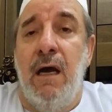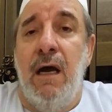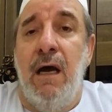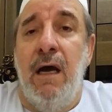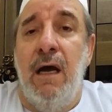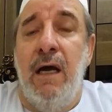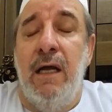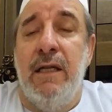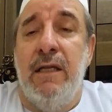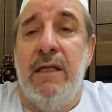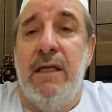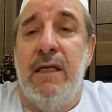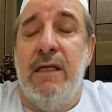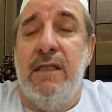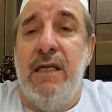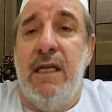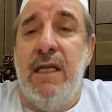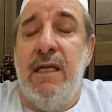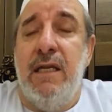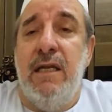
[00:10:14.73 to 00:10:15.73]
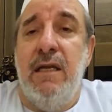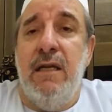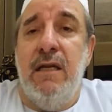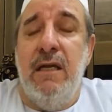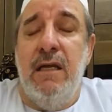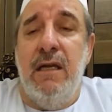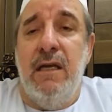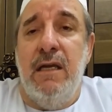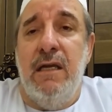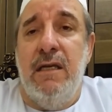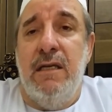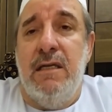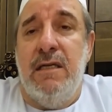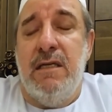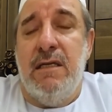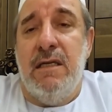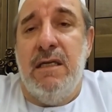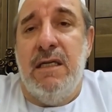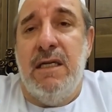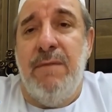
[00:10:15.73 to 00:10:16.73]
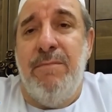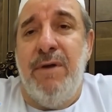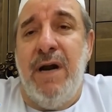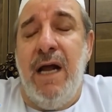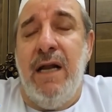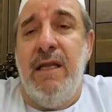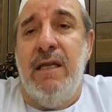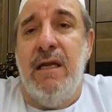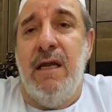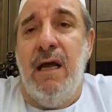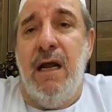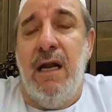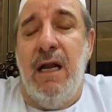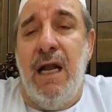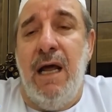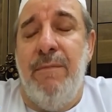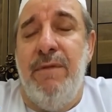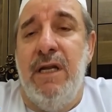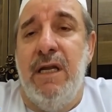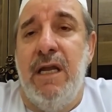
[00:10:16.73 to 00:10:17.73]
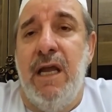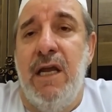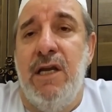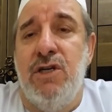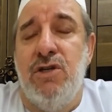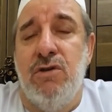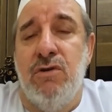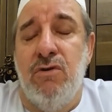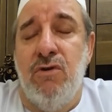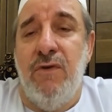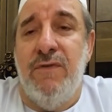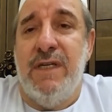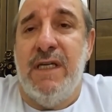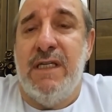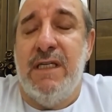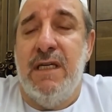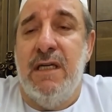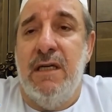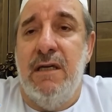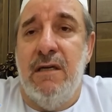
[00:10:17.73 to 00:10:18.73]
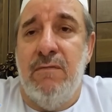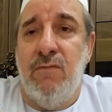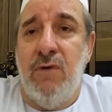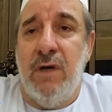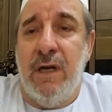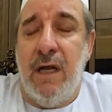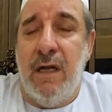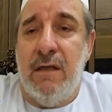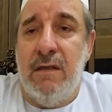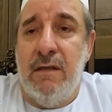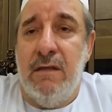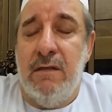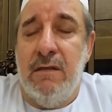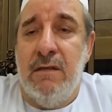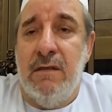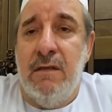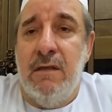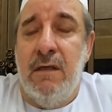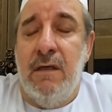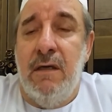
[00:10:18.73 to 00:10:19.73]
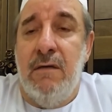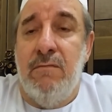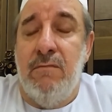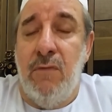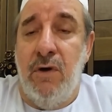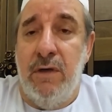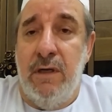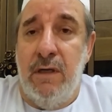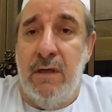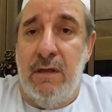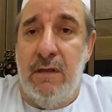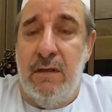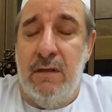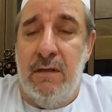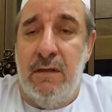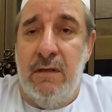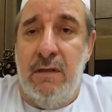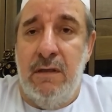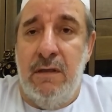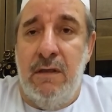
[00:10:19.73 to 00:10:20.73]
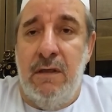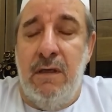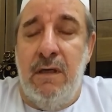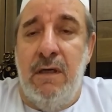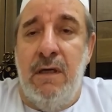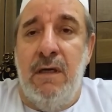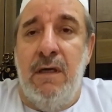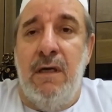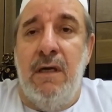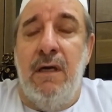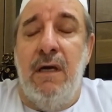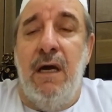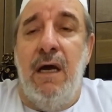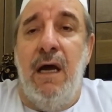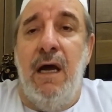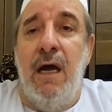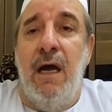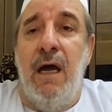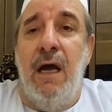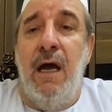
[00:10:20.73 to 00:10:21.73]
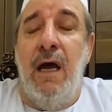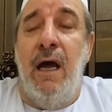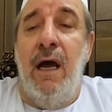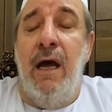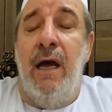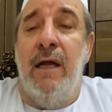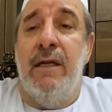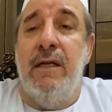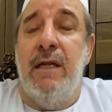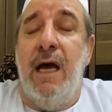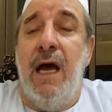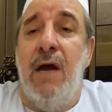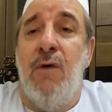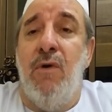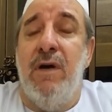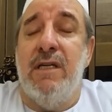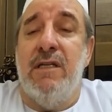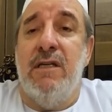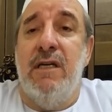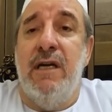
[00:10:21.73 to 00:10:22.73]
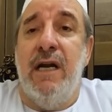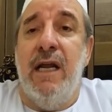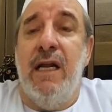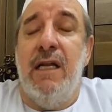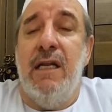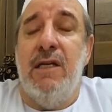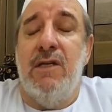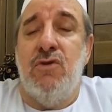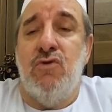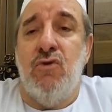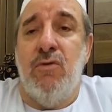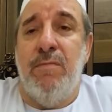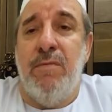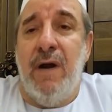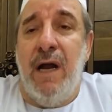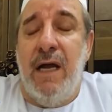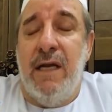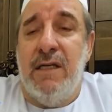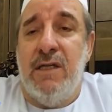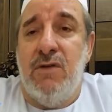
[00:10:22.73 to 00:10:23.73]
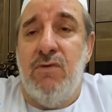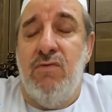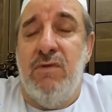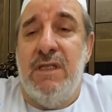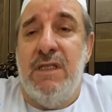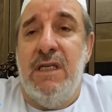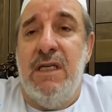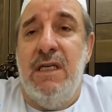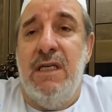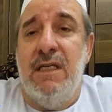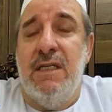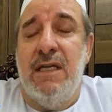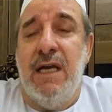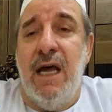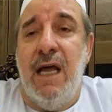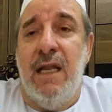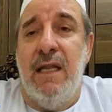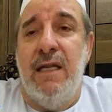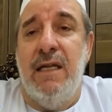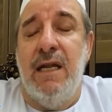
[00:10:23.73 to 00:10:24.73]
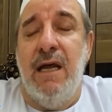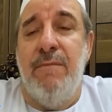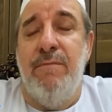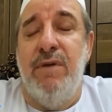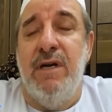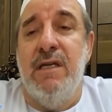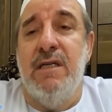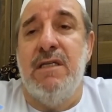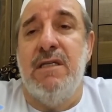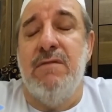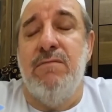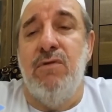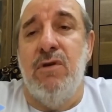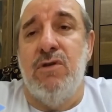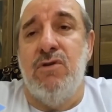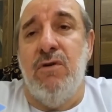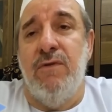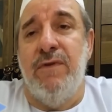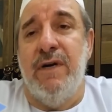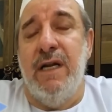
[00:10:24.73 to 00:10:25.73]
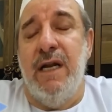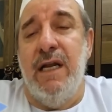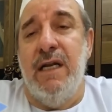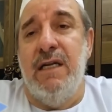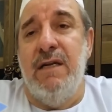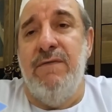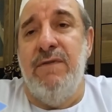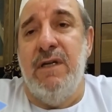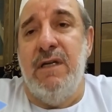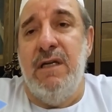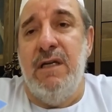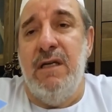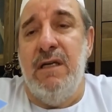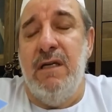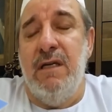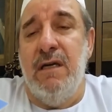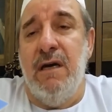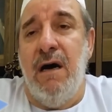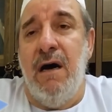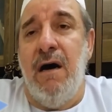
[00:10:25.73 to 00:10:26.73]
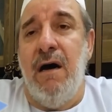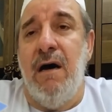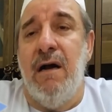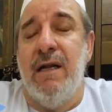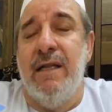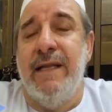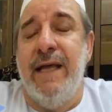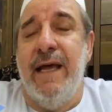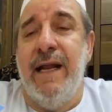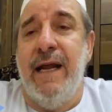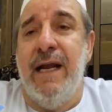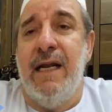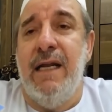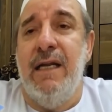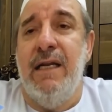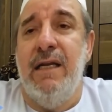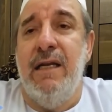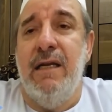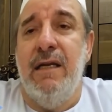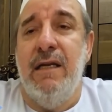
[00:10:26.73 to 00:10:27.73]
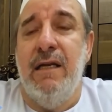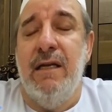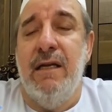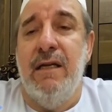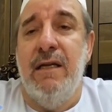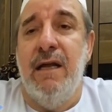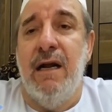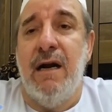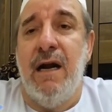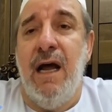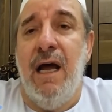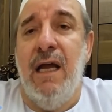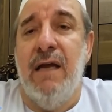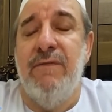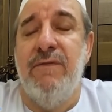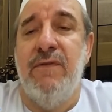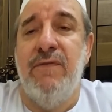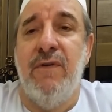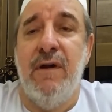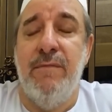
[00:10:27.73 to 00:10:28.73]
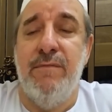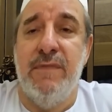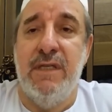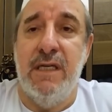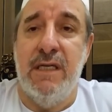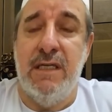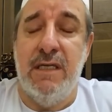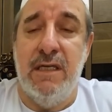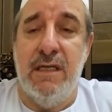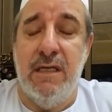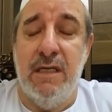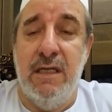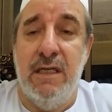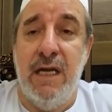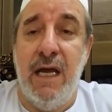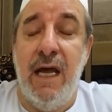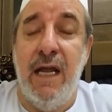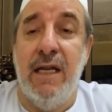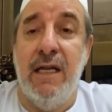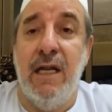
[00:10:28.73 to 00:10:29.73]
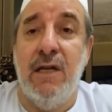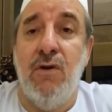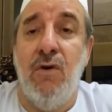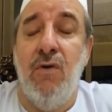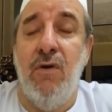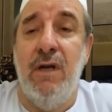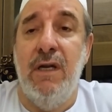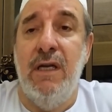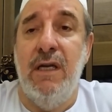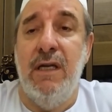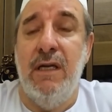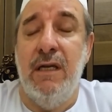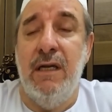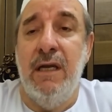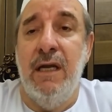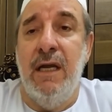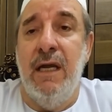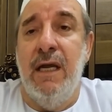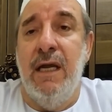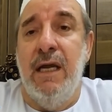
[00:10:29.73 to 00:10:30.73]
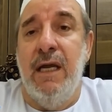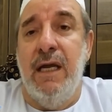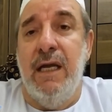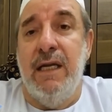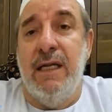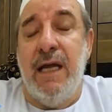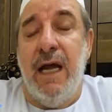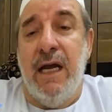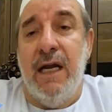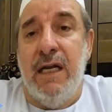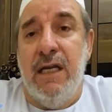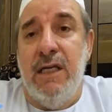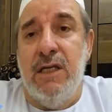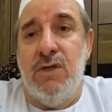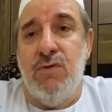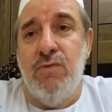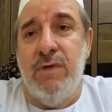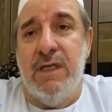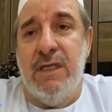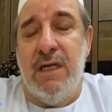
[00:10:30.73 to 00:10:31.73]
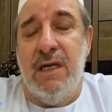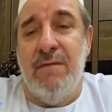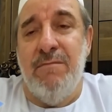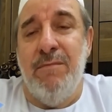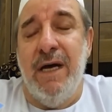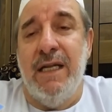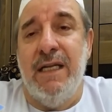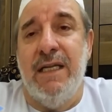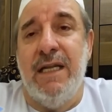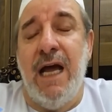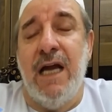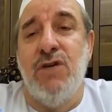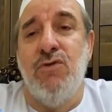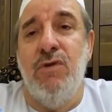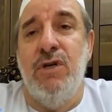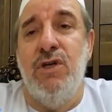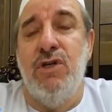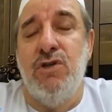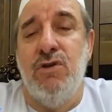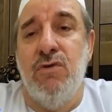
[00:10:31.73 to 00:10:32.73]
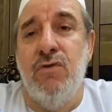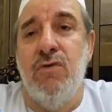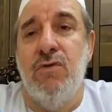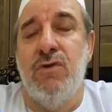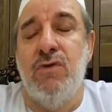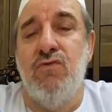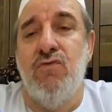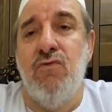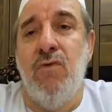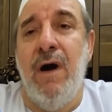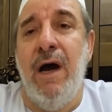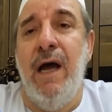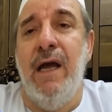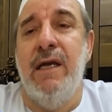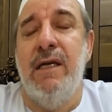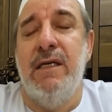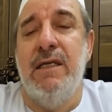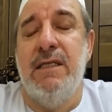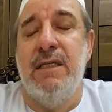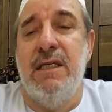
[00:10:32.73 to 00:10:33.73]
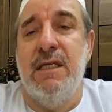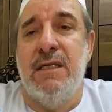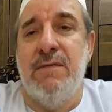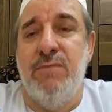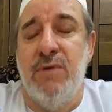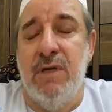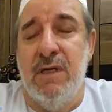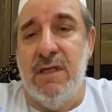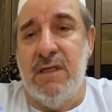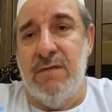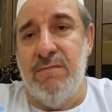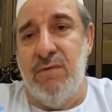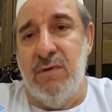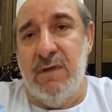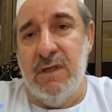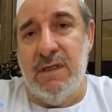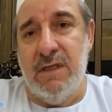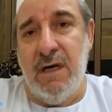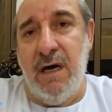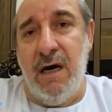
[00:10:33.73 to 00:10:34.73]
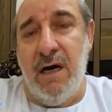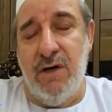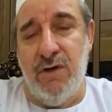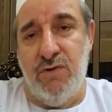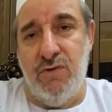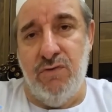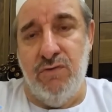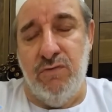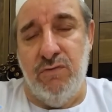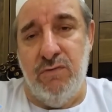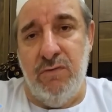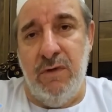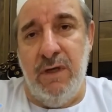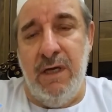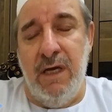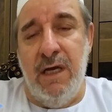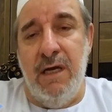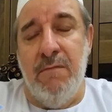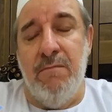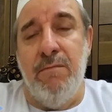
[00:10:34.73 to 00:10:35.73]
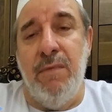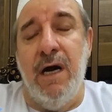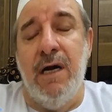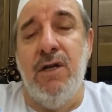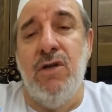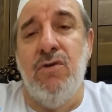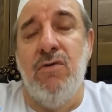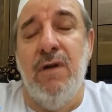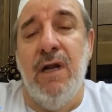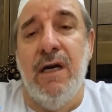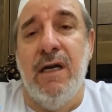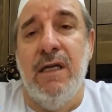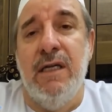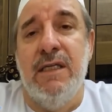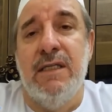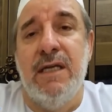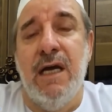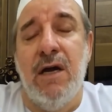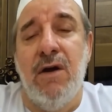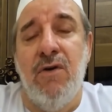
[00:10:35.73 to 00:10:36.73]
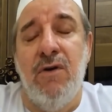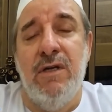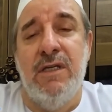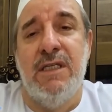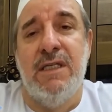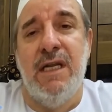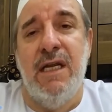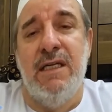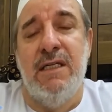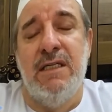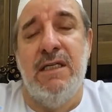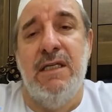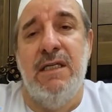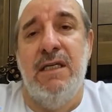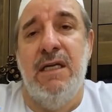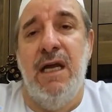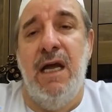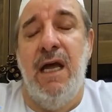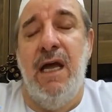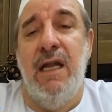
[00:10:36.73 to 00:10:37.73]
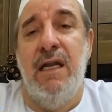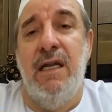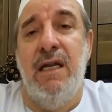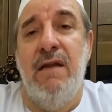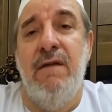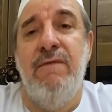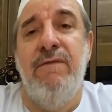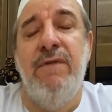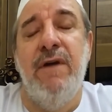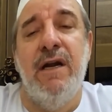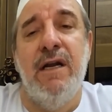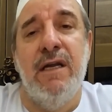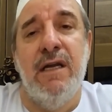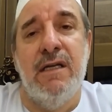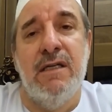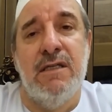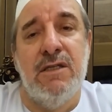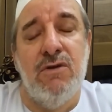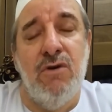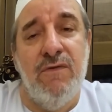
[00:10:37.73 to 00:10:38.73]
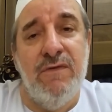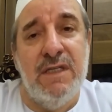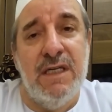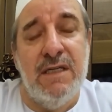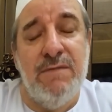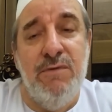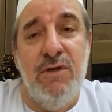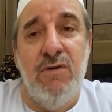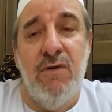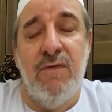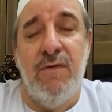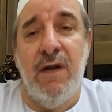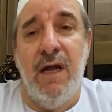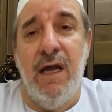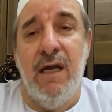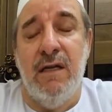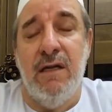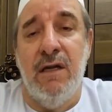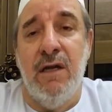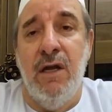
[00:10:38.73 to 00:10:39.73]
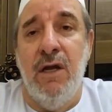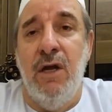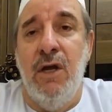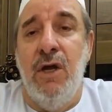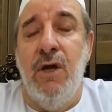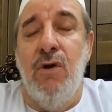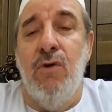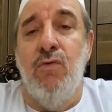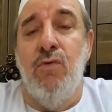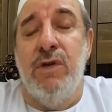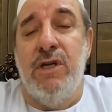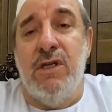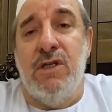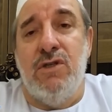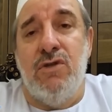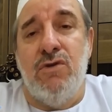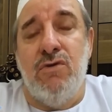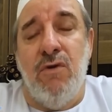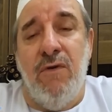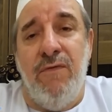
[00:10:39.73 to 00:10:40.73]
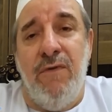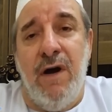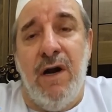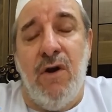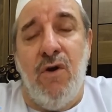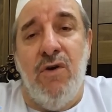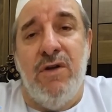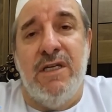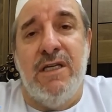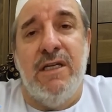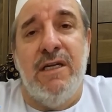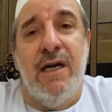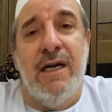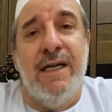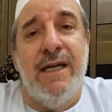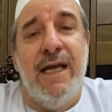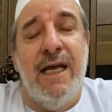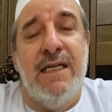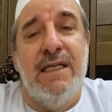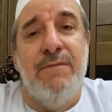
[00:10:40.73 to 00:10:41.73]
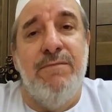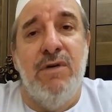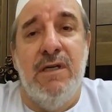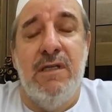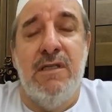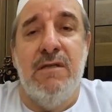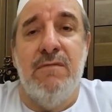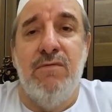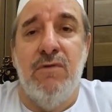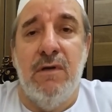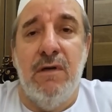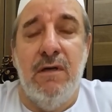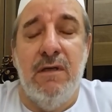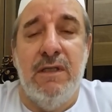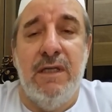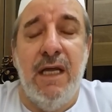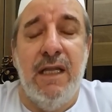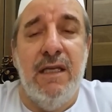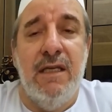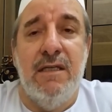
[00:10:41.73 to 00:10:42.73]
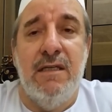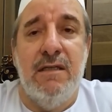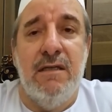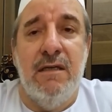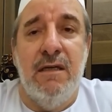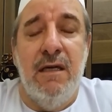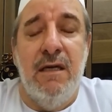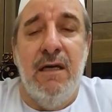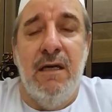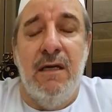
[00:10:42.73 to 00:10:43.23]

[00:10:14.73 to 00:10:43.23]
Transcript: And this theory is the practical application of the single monad model. And I was greatly surprised to see that the principles of relativity are directly derived from this theory, and not only it agrees with them, but it actually shows why these principles are true. particularly the constancy and invariance of the speed of light, which is so far considered as a principle that is